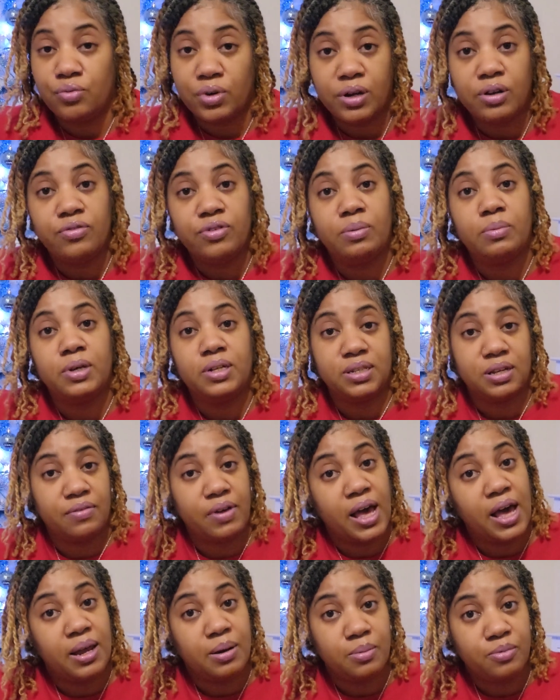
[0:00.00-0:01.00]
rid of them because I've
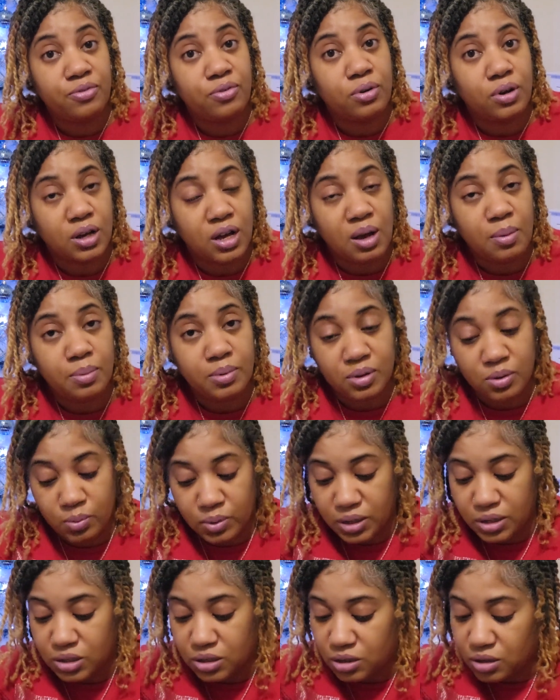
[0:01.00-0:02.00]
had them for a couple of
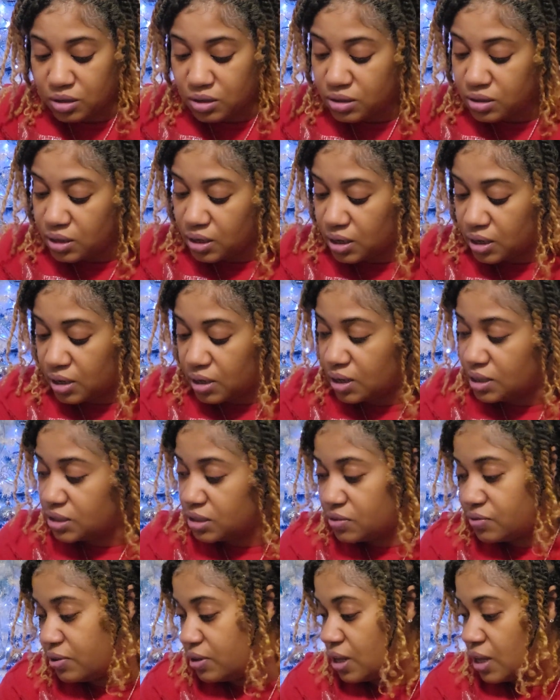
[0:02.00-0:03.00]
winters and I
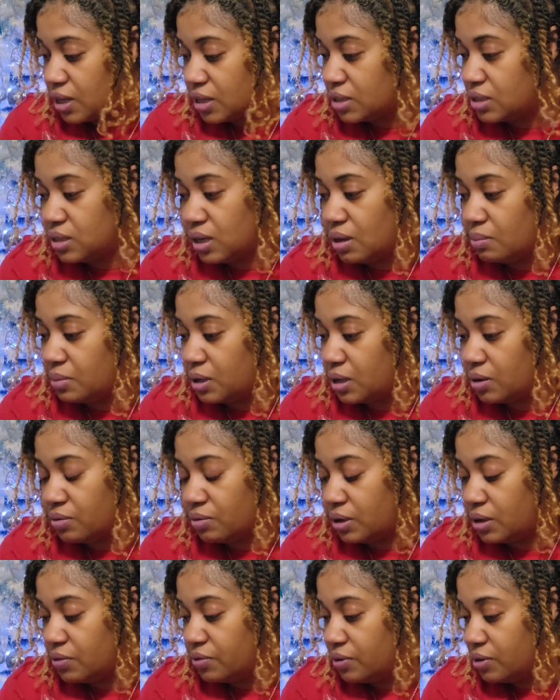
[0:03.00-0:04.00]
just feel like it's time to get
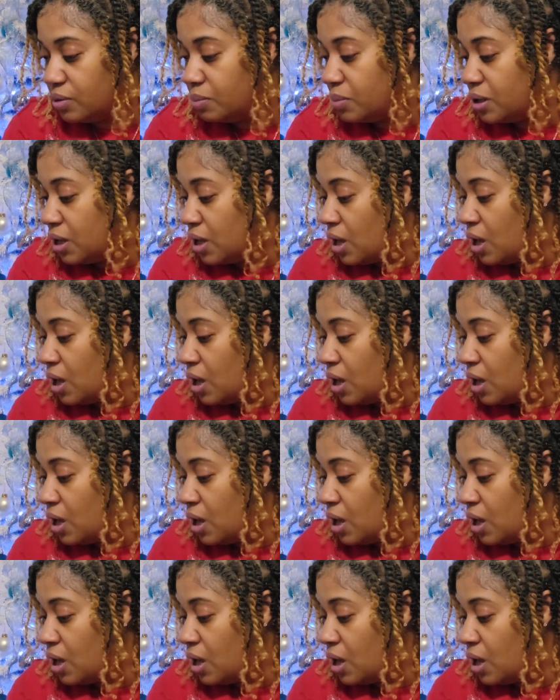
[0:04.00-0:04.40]
rid of them.